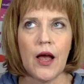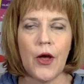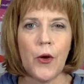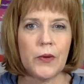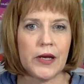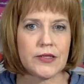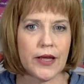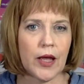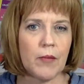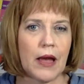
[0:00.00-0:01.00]
honing
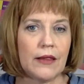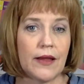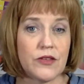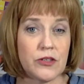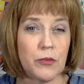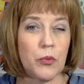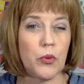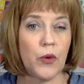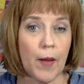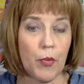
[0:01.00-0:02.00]
down my lesson
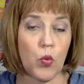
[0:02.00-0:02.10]
prep